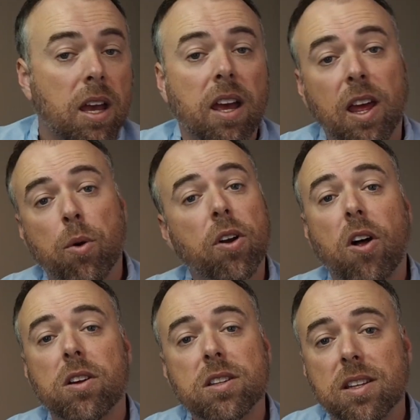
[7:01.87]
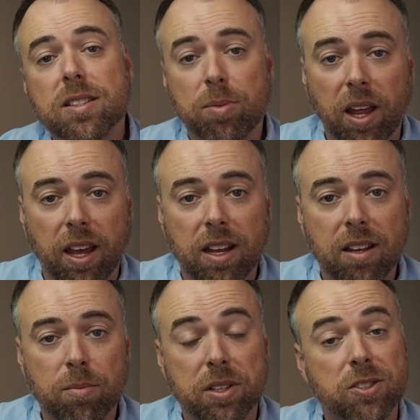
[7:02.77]
And they weren't all in this plane,
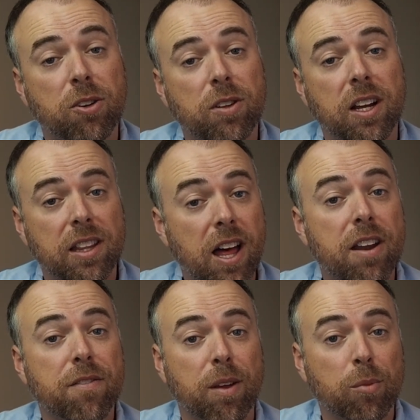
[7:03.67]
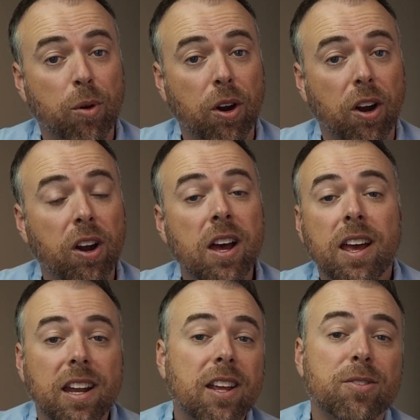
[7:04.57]
but certainly a lot of them were.
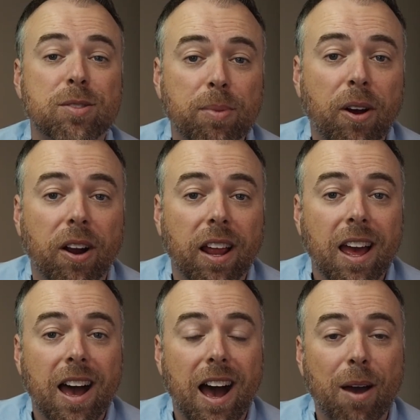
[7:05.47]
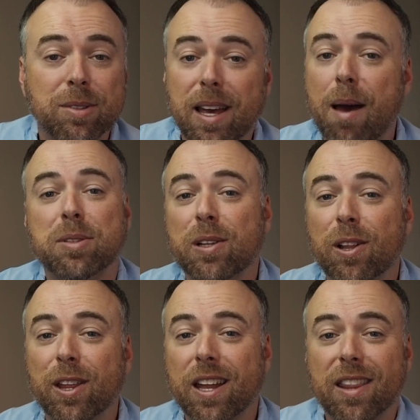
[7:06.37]
And here's the part. I was
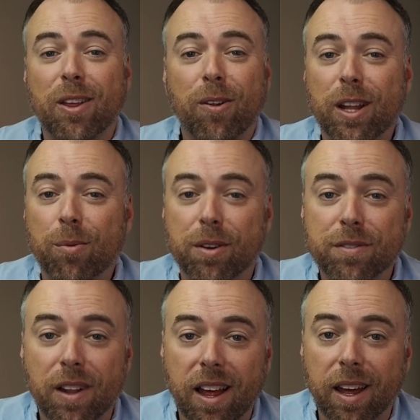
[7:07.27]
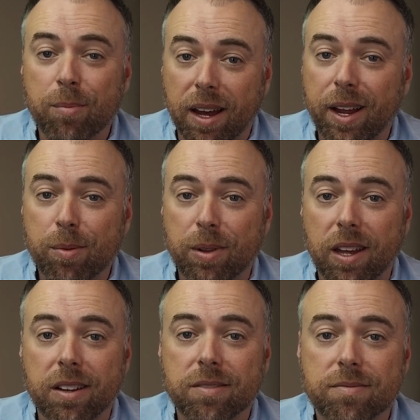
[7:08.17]
absolutely not the only one flying my
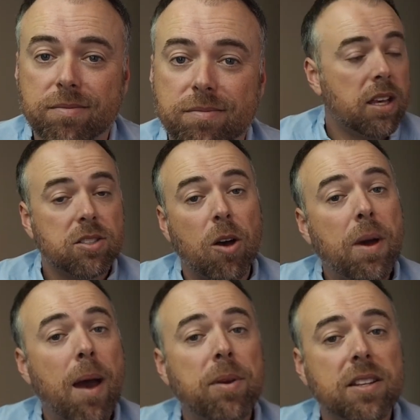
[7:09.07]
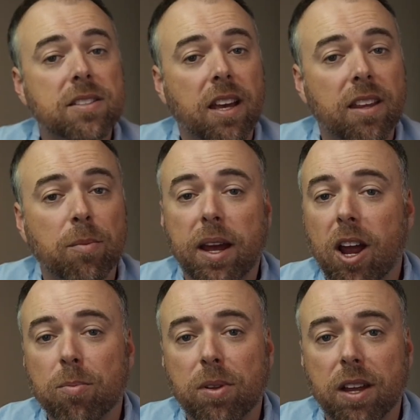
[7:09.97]
airplane. So I'm happy to say that my
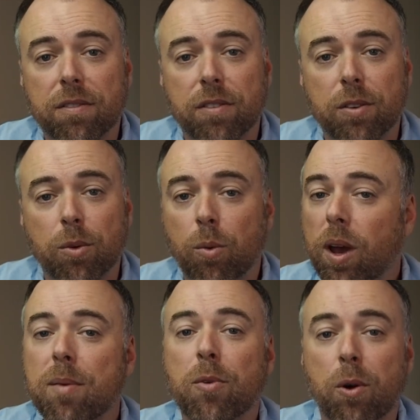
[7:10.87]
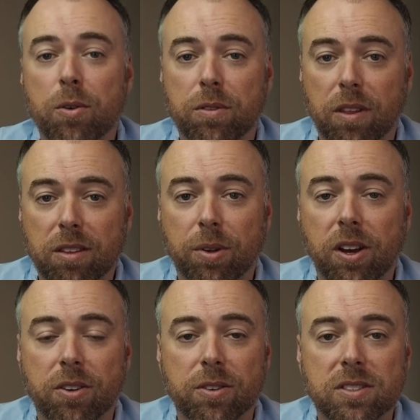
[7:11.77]
airplane flew way more than the
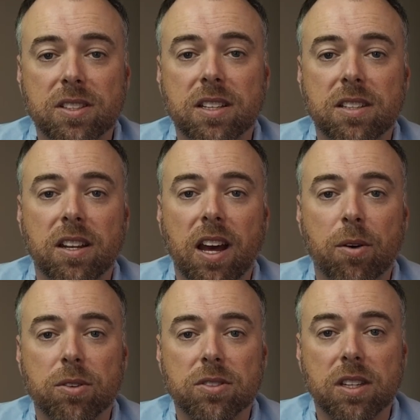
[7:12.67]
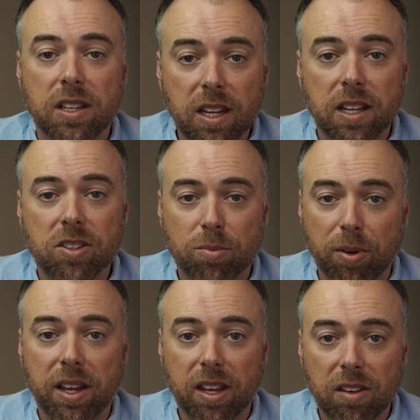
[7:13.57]
316 hours it needed to
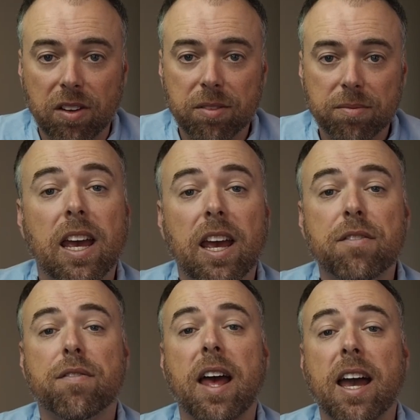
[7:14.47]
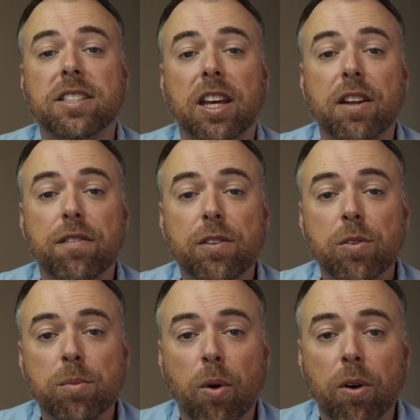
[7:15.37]
break even. In fact, it
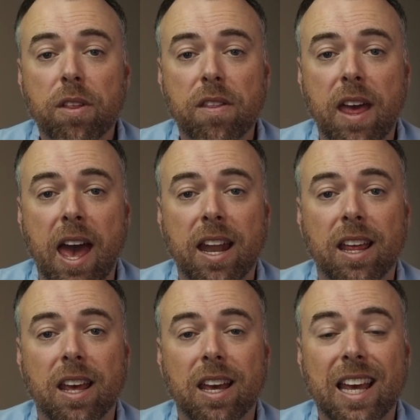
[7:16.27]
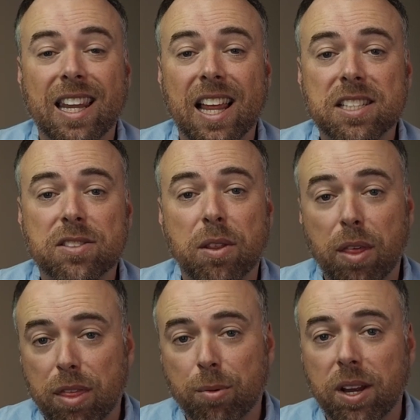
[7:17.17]
flew more than that in less than
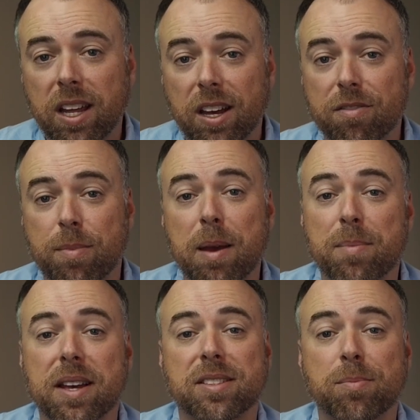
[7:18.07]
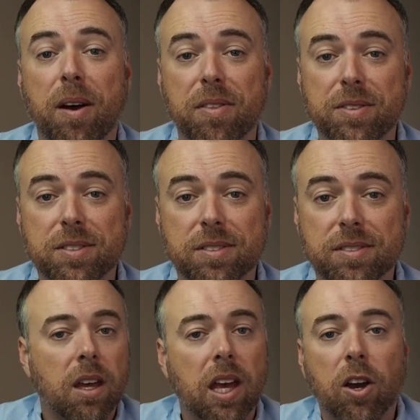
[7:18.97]
3 of my best months.
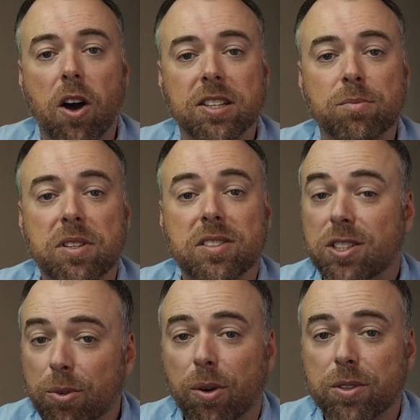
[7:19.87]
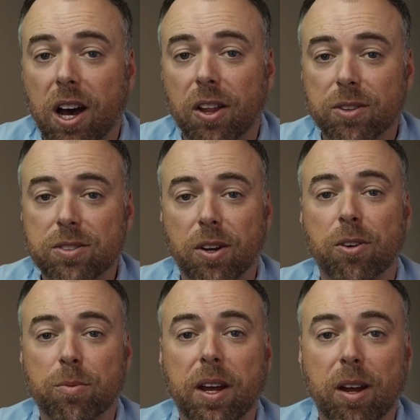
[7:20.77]
It cost me $0 to
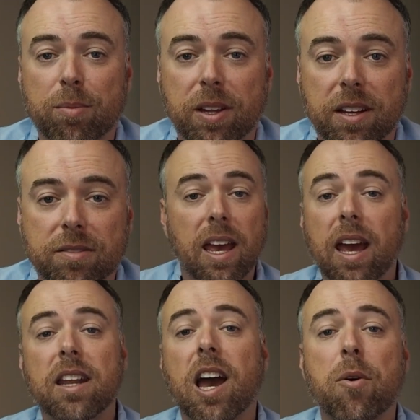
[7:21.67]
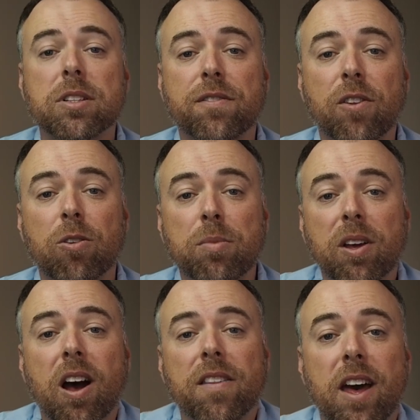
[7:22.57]
own my airplane. Any hours flown
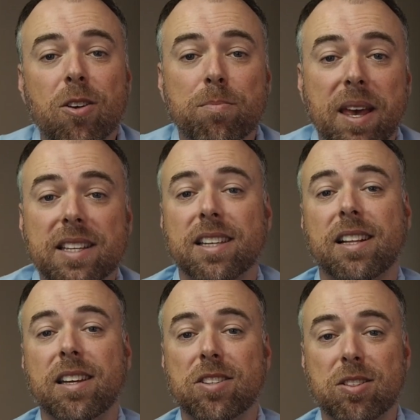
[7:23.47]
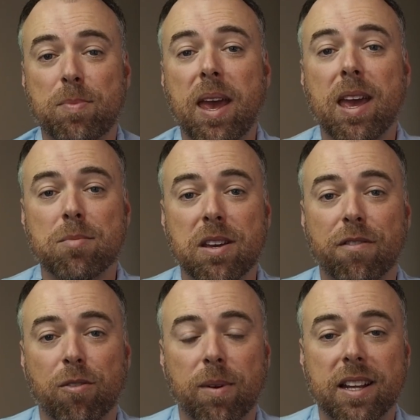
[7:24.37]
beyond that are basically just paying me
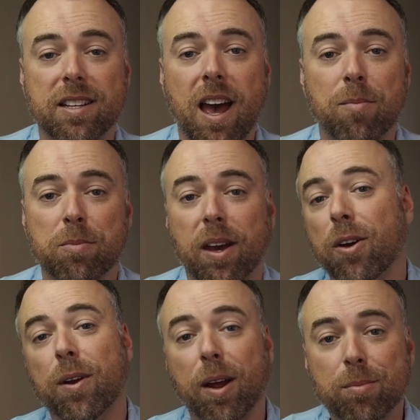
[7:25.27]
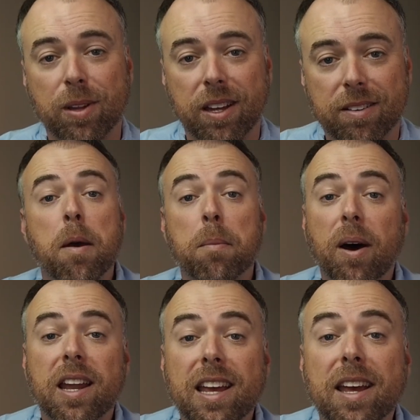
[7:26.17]
for my time in my own airplane.
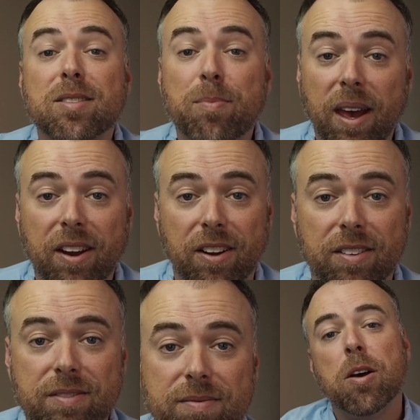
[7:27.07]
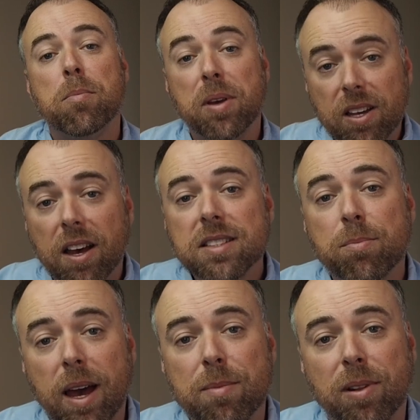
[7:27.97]
But it gets better. Because
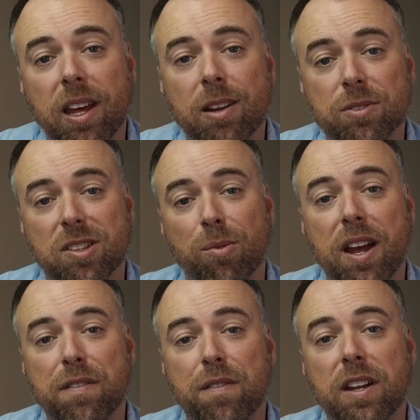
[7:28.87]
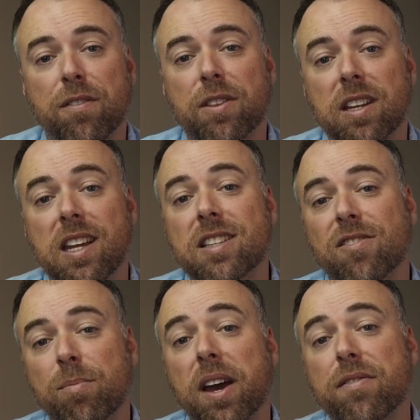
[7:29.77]
my plane was the right fit for the needs
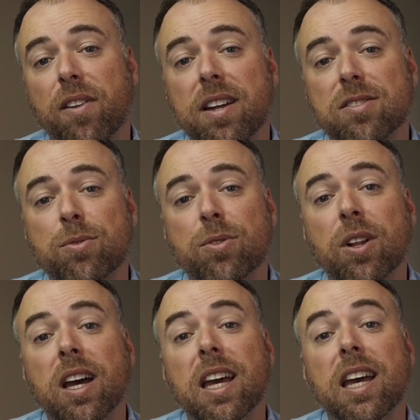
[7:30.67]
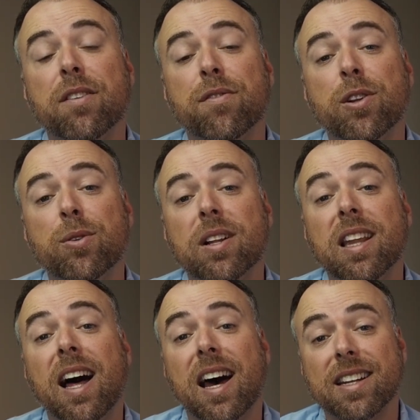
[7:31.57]
of my flight school, it flew a
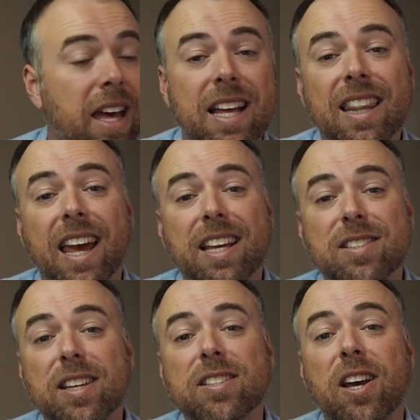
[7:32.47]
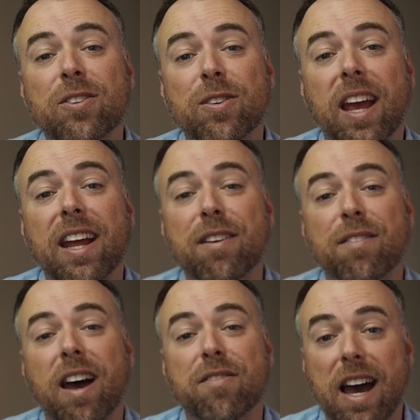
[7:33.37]
lot, like
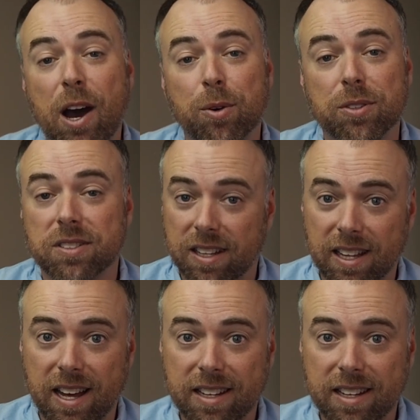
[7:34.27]
685 hours a lot.